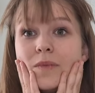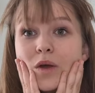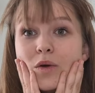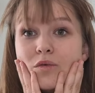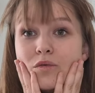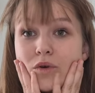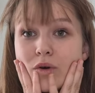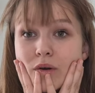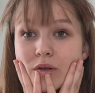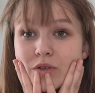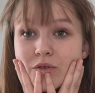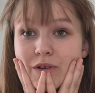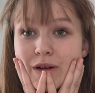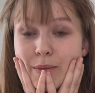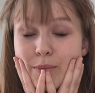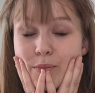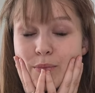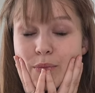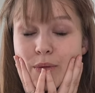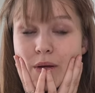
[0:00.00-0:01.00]
for a
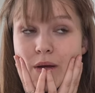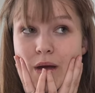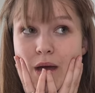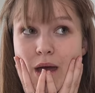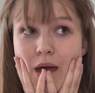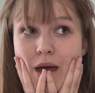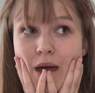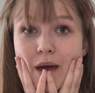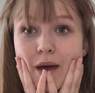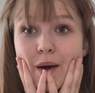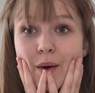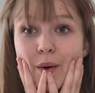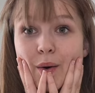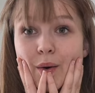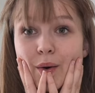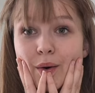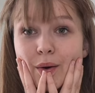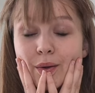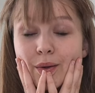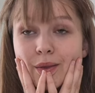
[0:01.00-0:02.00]
trip
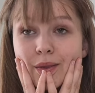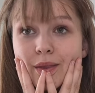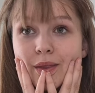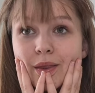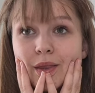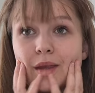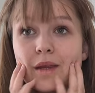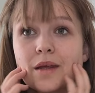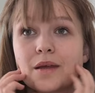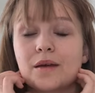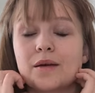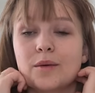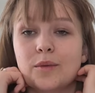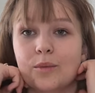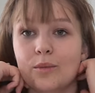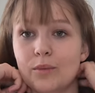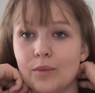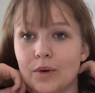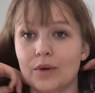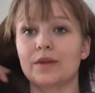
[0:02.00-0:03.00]
on
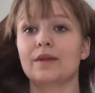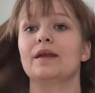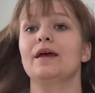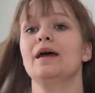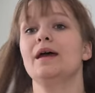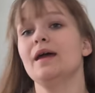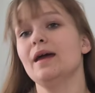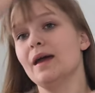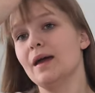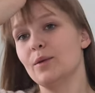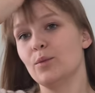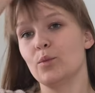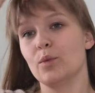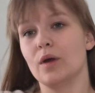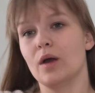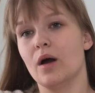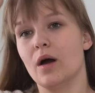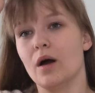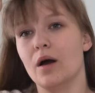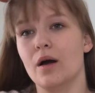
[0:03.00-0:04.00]
Monday, and
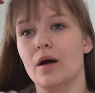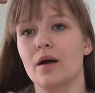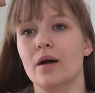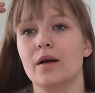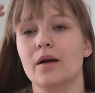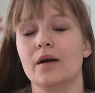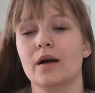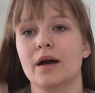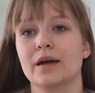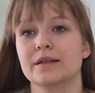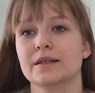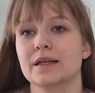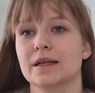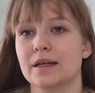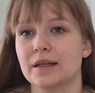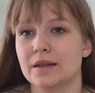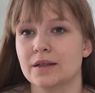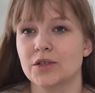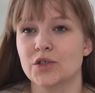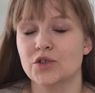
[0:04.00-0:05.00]
we are, I
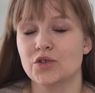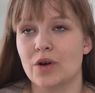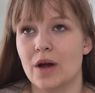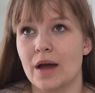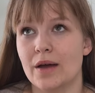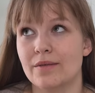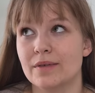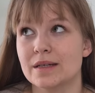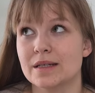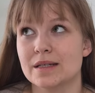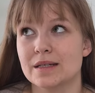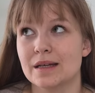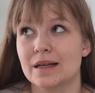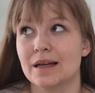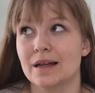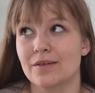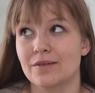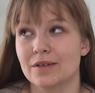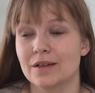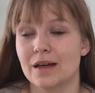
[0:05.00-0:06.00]
think the drive is
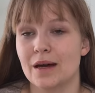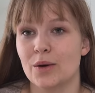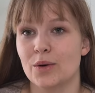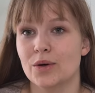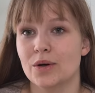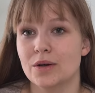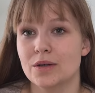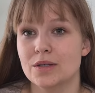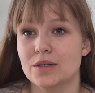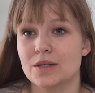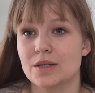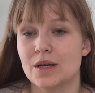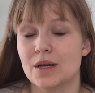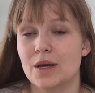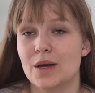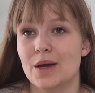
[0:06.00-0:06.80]
11 hours.